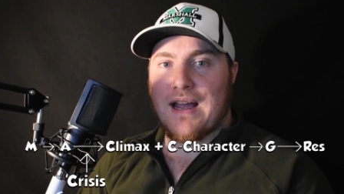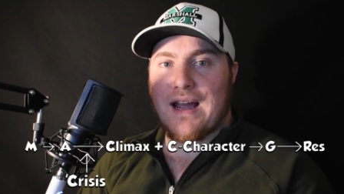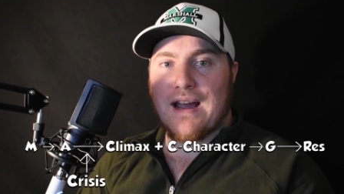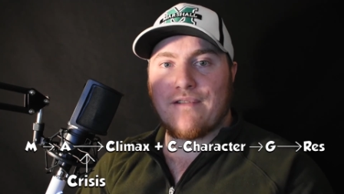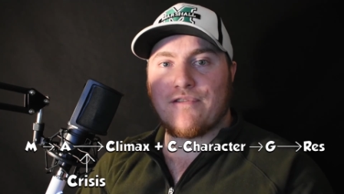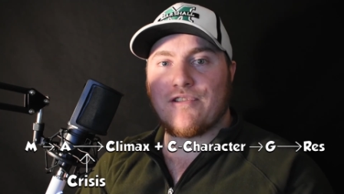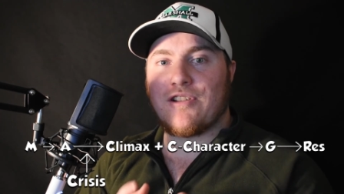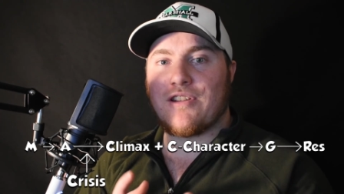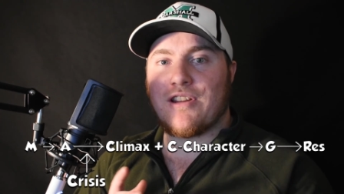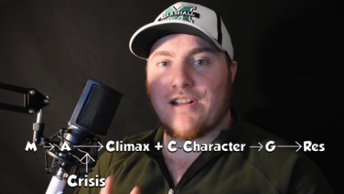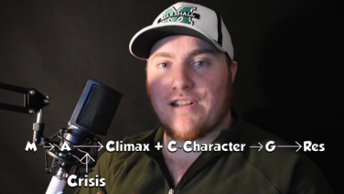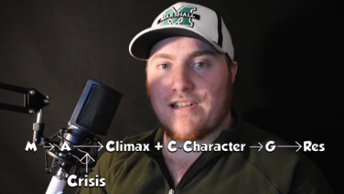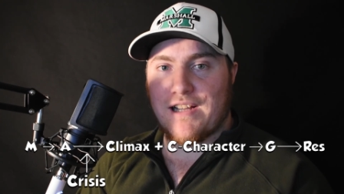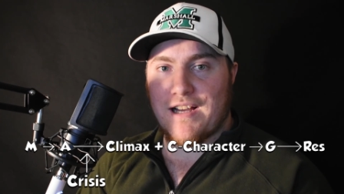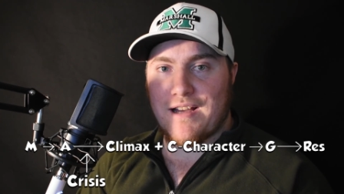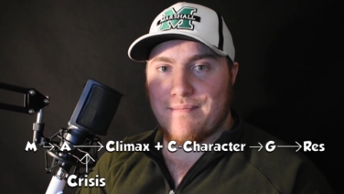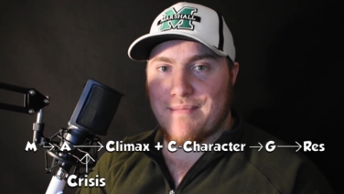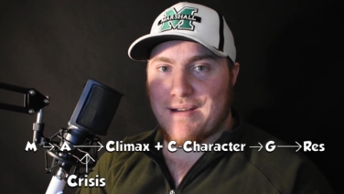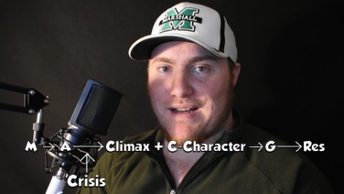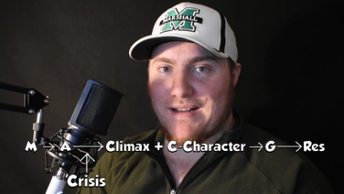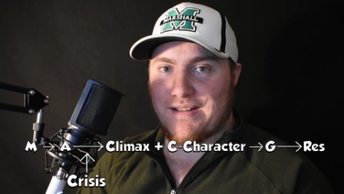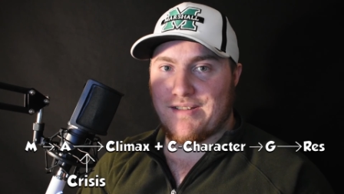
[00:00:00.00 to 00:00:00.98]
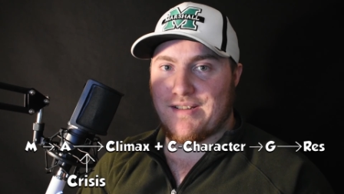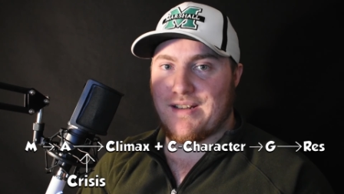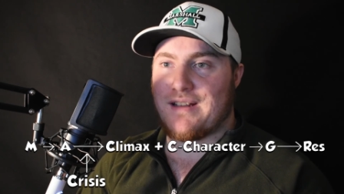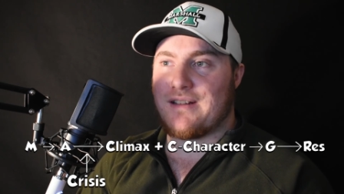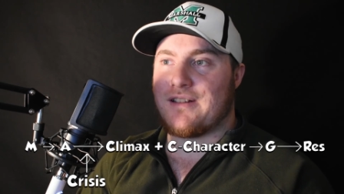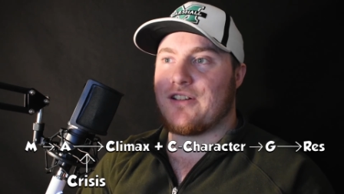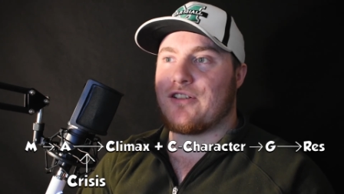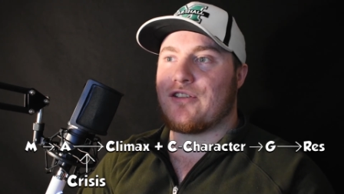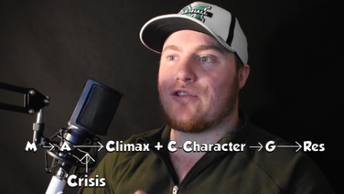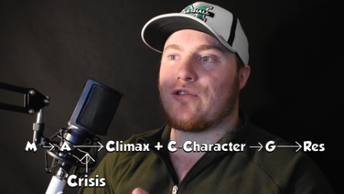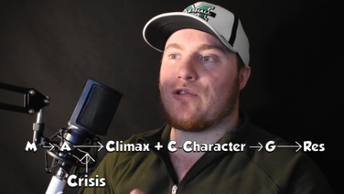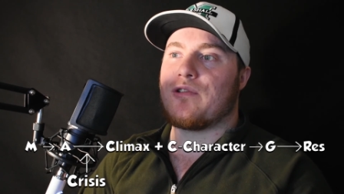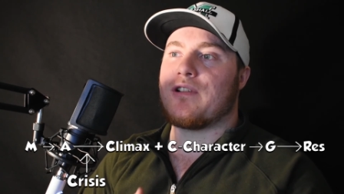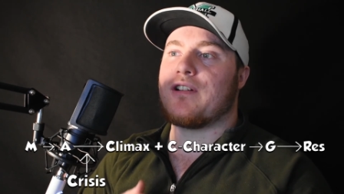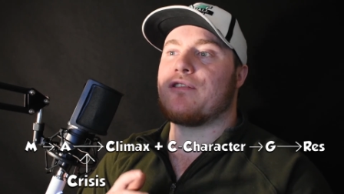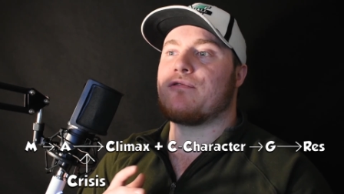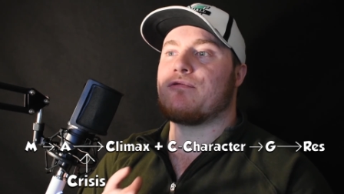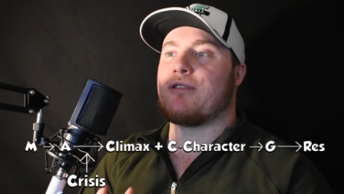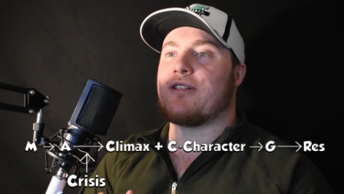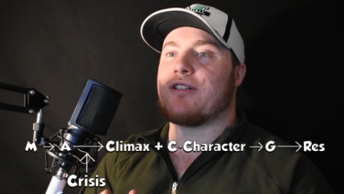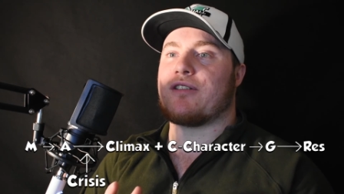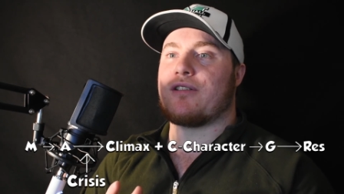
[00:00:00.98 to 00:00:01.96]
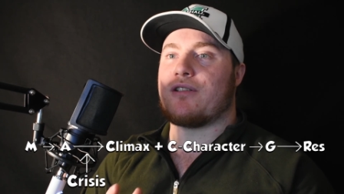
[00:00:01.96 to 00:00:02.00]
After the climax scene, the story's
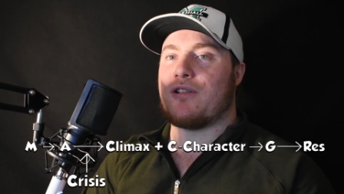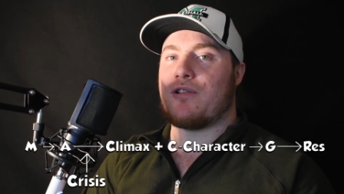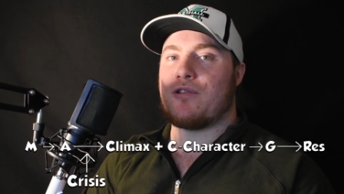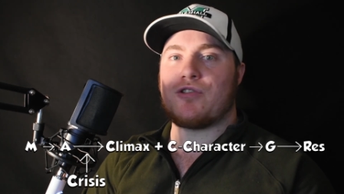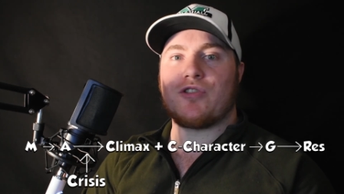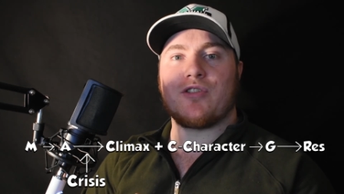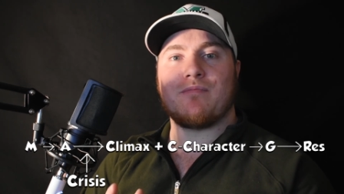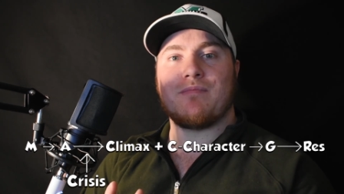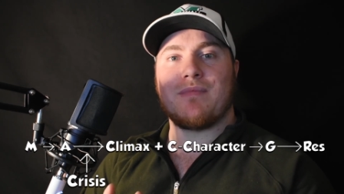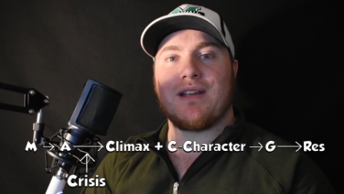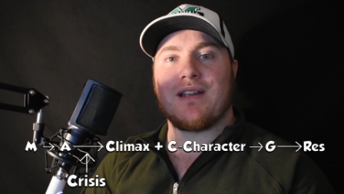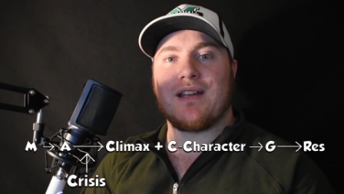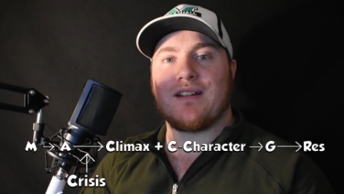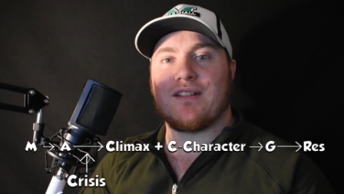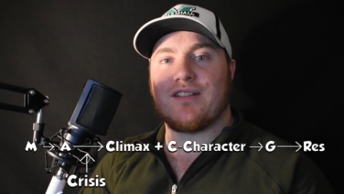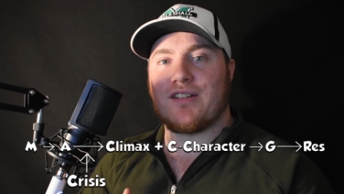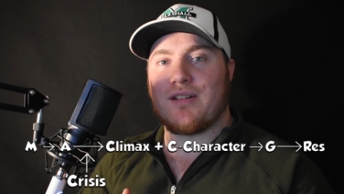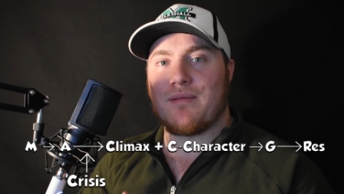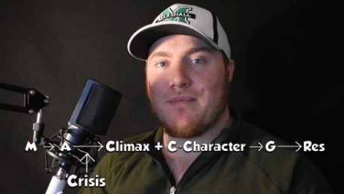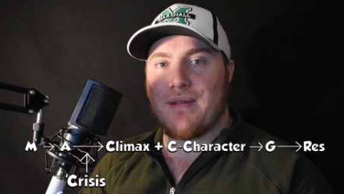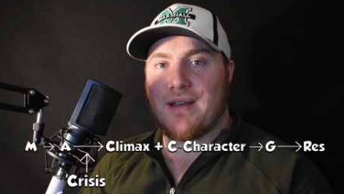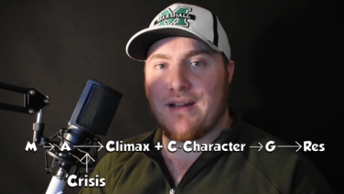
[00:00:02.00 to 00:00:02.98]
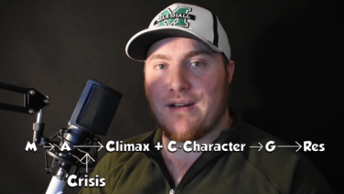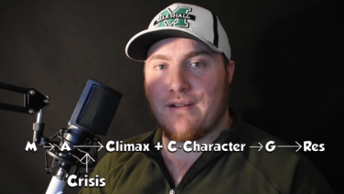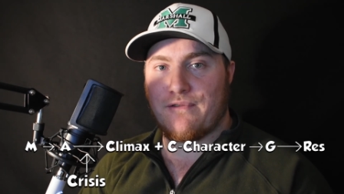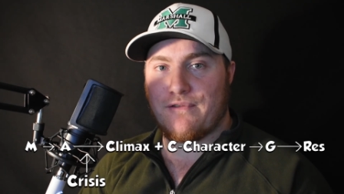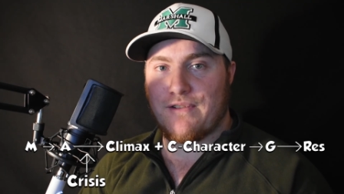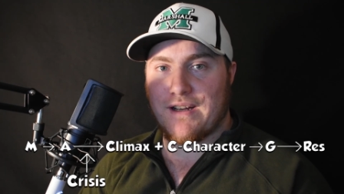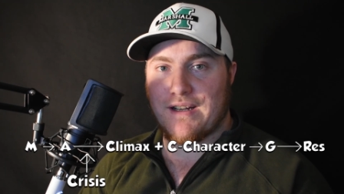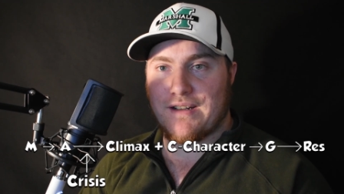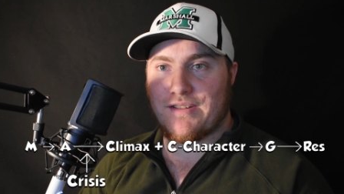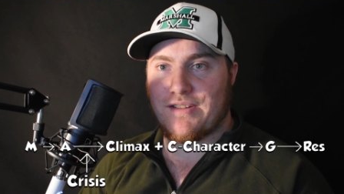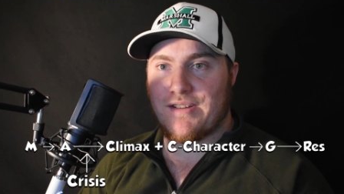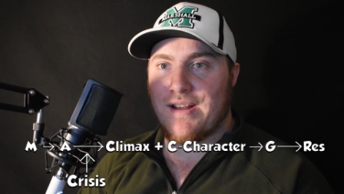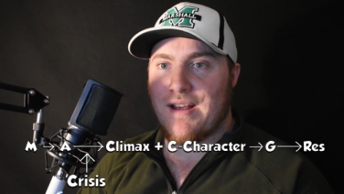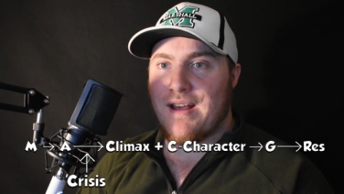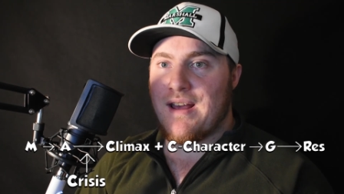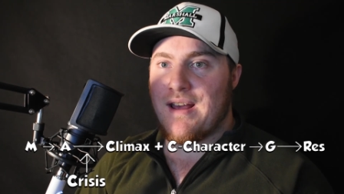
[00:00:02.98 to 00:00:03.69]
resolution begins to manifest